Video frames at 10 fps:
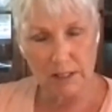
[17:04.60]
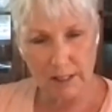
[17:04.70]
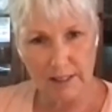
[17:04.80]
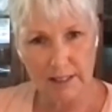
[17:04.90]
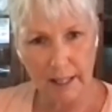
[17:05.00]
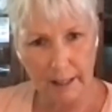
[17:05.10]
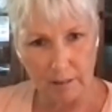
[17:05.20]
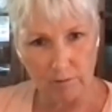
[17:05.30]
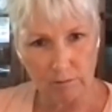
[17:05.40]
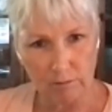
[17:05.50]
was the
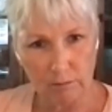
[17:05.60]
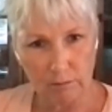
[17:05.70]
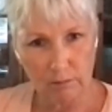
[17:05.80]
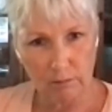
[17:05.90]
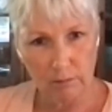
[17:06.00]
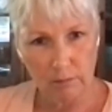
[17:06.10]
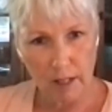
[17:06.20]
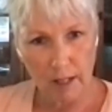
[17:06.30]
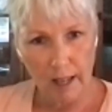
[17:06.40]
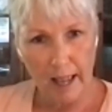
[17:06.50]
same.
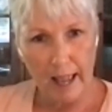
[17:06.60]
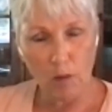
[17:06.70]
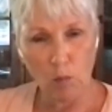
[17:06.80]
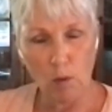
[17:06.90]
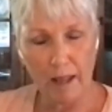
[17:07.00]
And